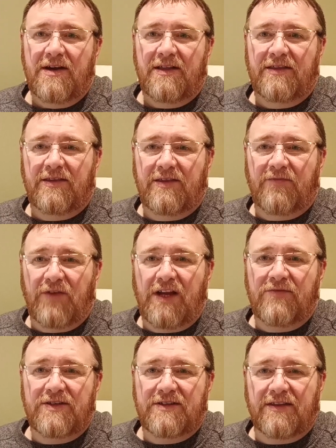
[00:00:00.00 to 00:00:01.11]
the
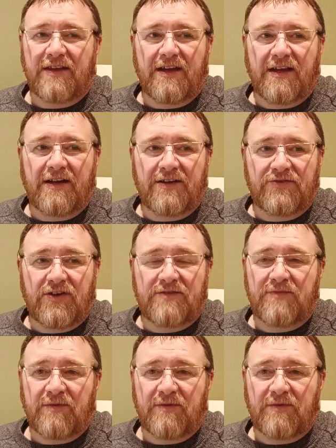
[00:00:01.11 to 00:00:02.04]
flavours are there, and trust me,